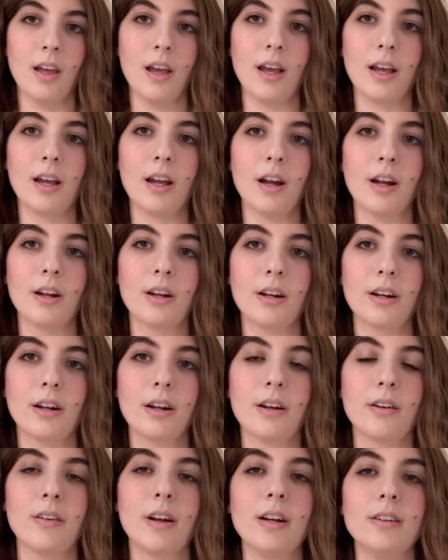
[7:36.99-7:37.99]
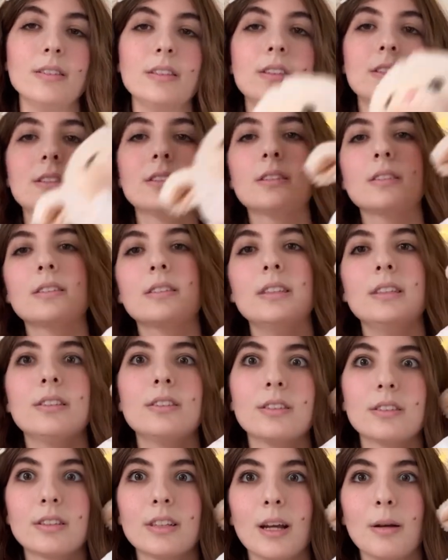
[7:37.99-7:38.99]
I got her around
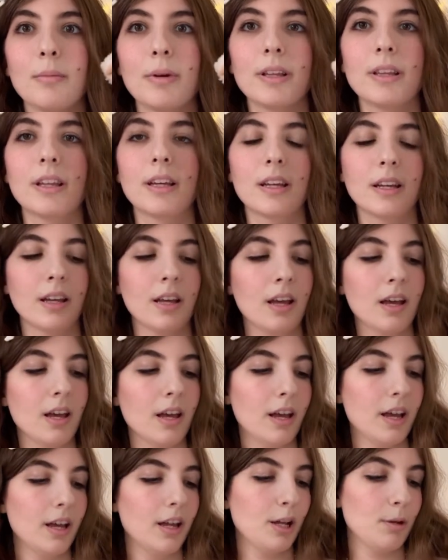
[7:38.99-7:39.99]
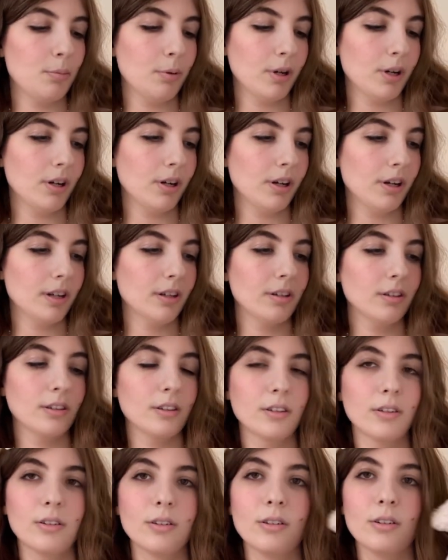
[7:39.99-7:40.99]
Easter time, I think, and I put her in a
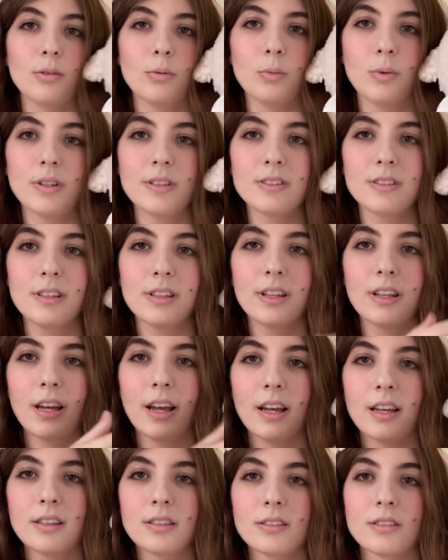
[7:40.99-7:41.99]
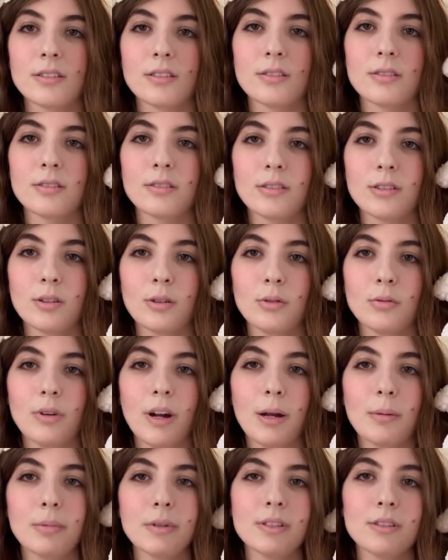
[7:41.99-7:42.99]
little onesie that has little
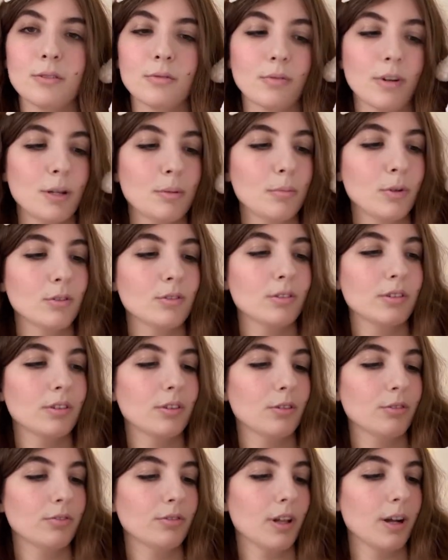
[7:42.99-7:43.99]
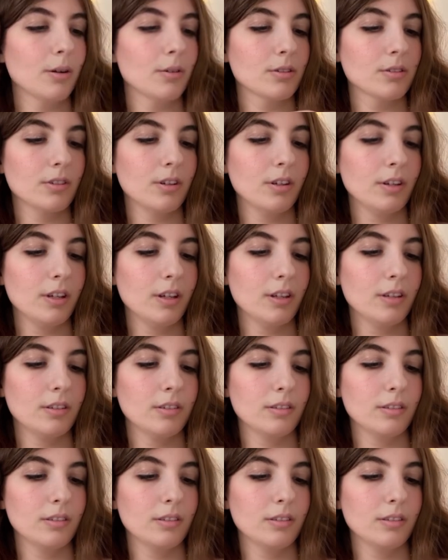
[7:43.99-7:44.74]
rabbits and rainbows and little flowers on it.